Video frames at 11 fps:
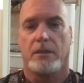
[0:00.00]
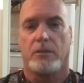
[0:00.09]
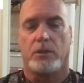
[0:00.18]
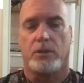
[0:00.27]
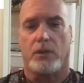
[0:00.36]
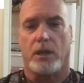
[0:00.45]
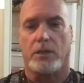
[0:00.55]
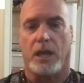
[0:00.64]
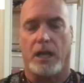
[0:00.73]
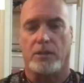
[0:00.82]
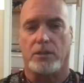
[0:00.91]
what your
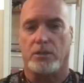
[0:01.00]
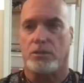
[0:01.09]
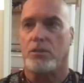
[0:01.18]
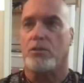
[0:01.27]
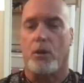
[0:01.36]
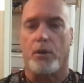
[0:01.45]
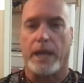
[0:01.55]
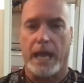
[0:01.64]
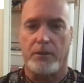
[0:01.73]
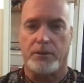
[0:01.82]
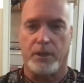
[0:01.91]
unconscious is throwing
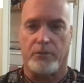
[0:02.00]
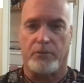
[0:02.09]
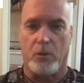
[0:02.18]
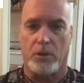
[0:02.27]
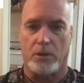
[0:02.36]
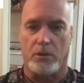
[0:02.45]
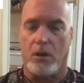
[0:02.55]
out there for you,